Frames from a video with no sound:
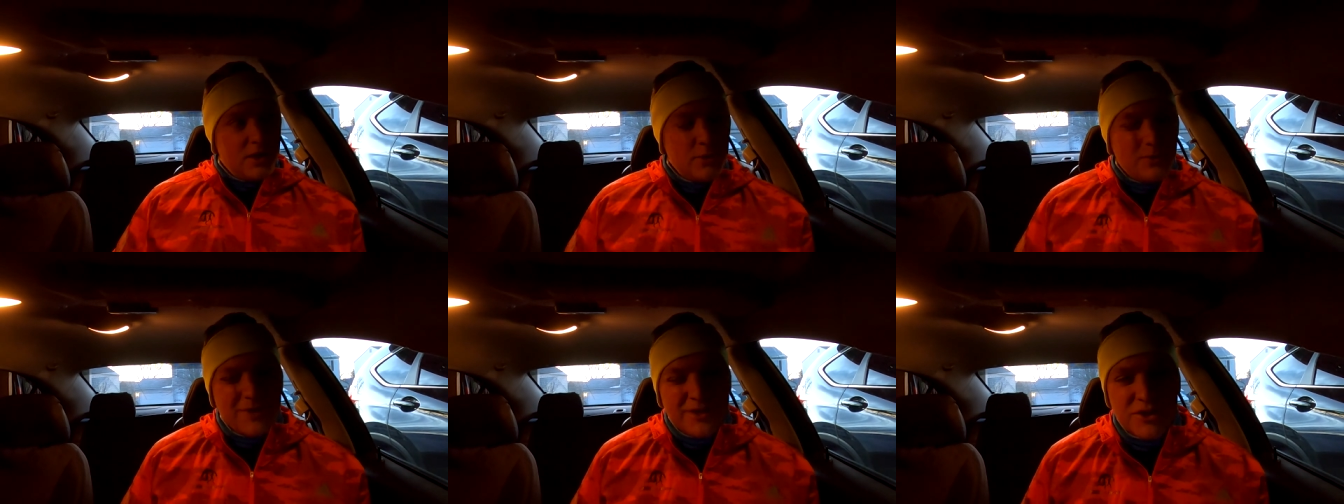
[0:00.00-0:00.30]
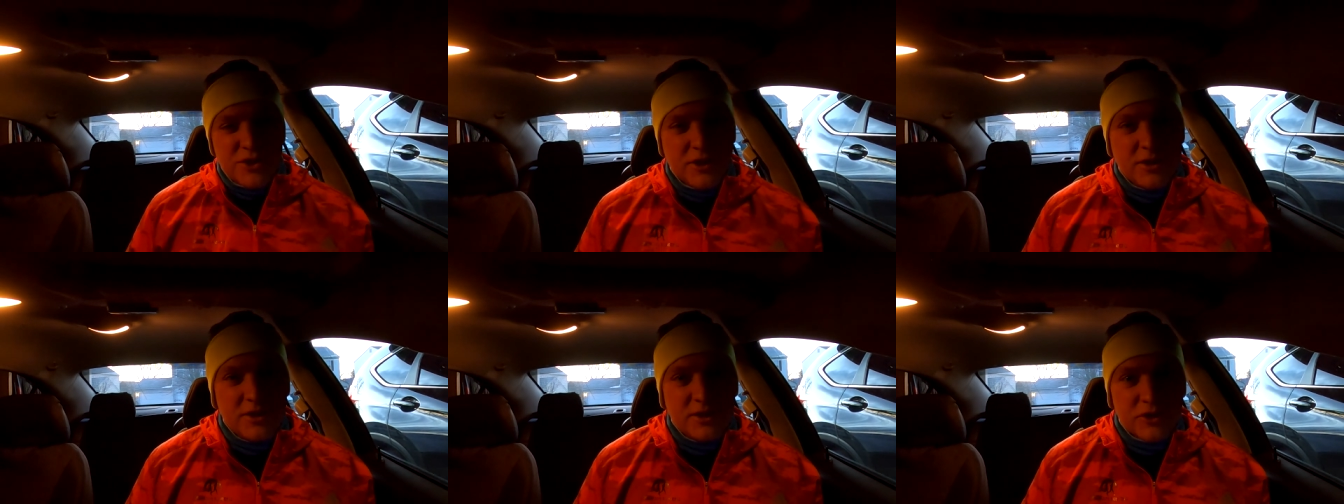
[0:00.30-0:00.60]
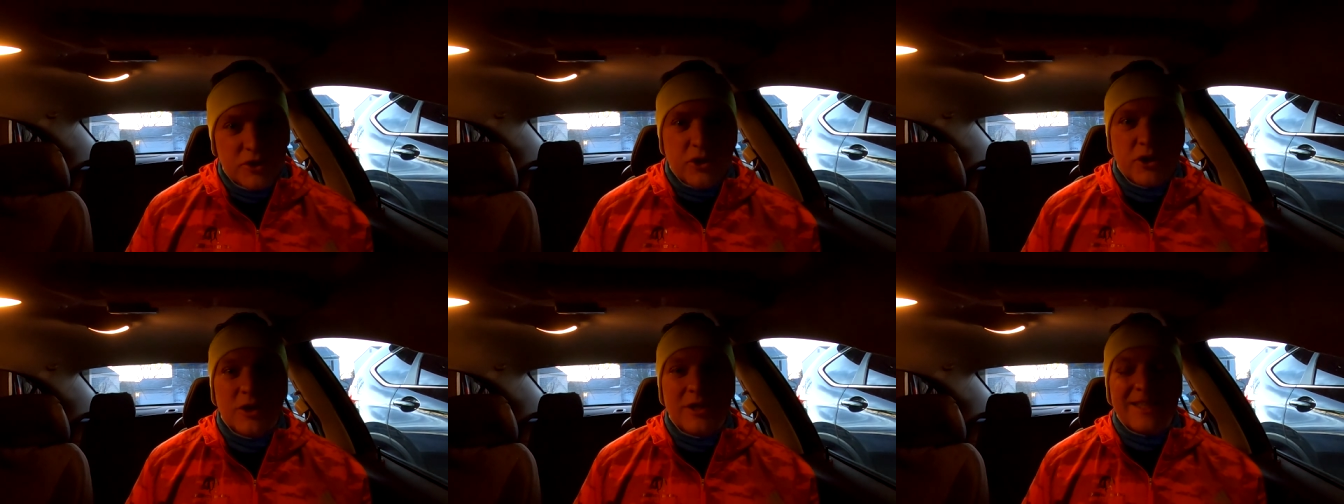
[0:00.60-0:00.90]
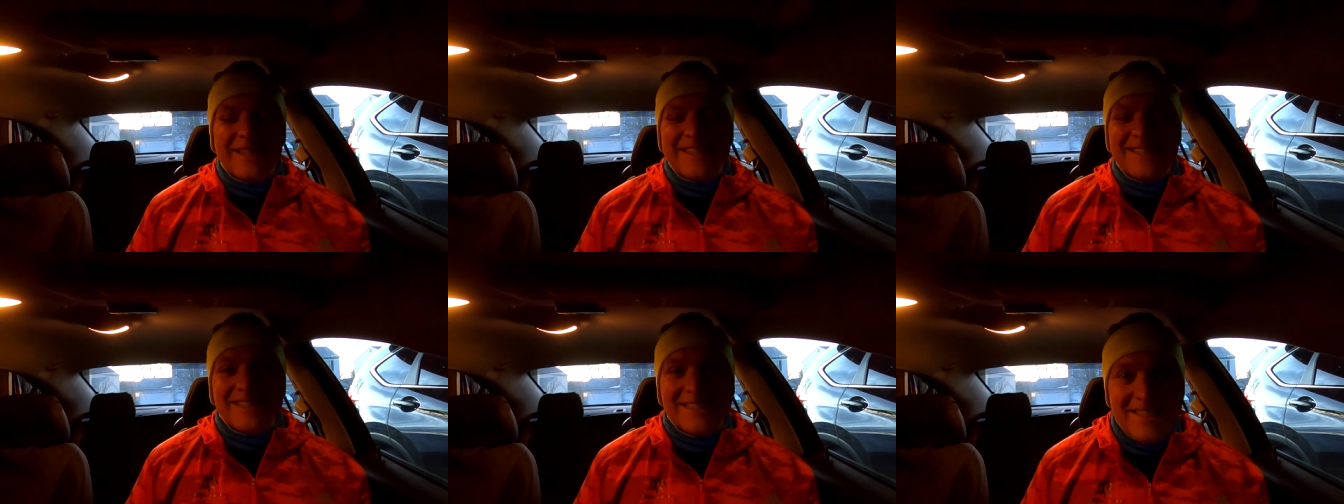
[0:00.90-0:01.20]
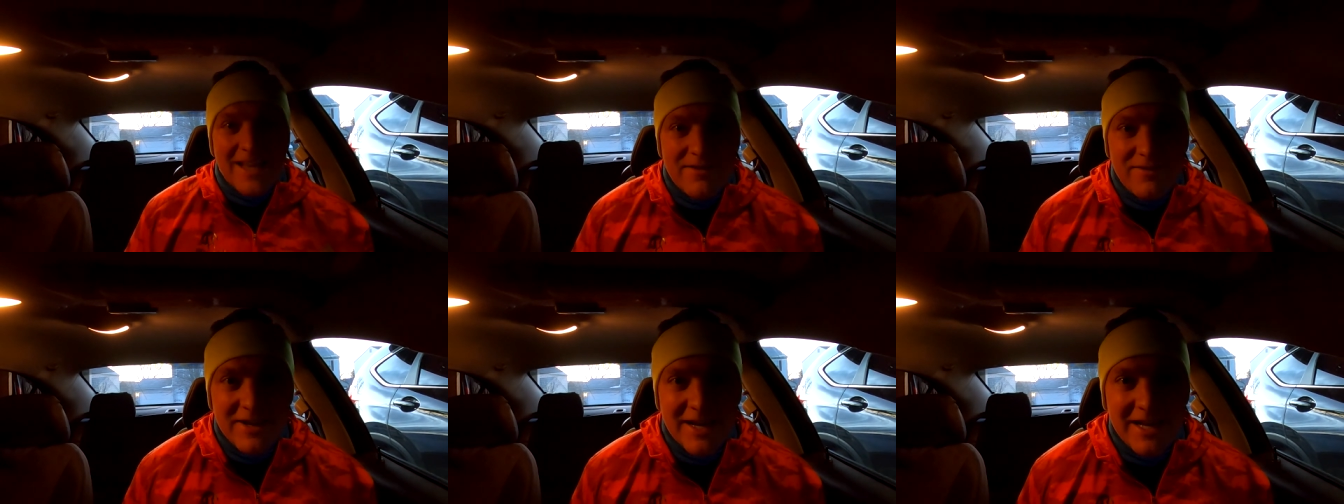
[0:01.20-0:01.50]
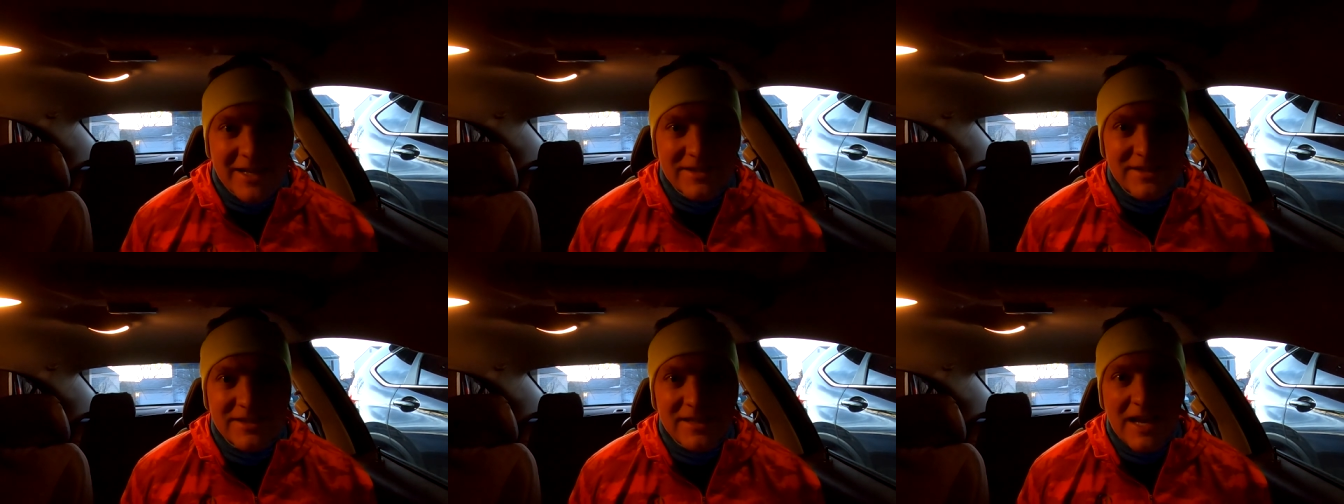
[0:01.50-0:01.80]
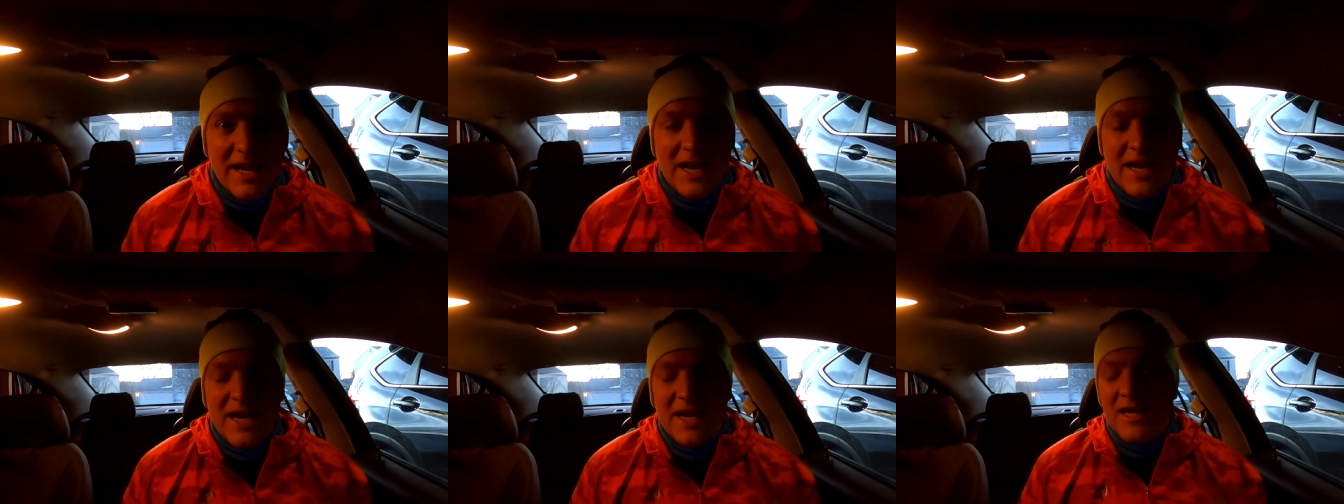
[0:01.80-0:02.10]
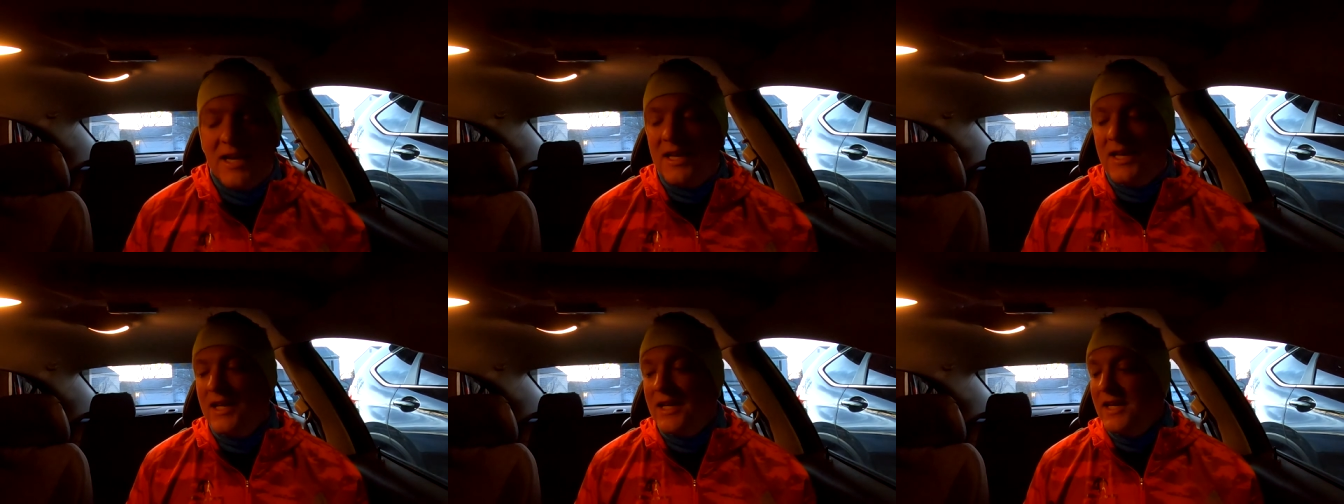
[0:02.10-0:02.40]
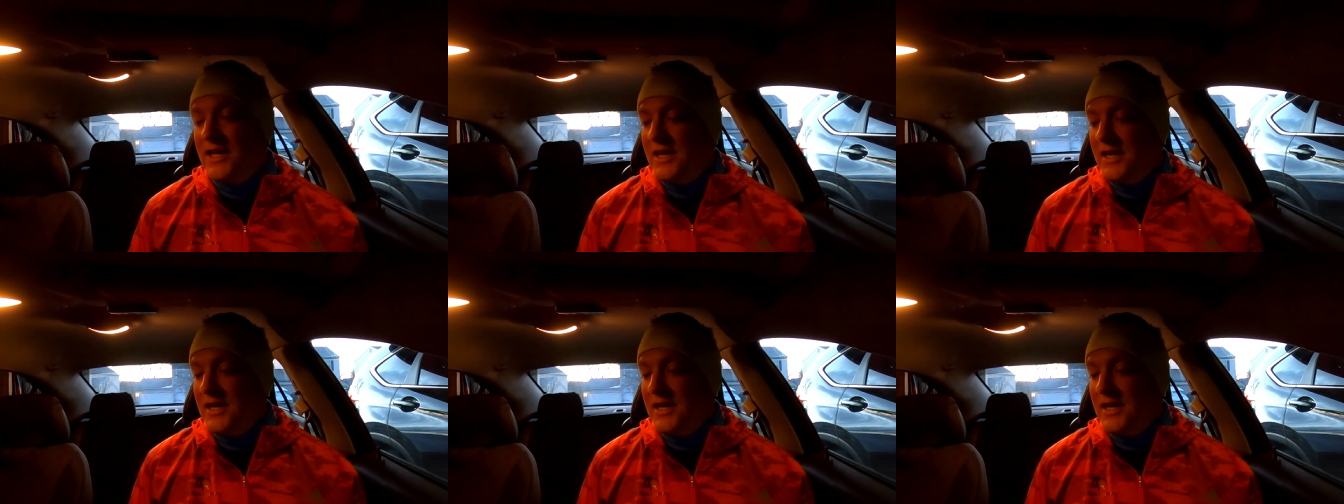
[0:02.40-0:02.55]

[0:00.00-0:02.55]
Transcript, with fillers: The wind chill is currently 7 outside.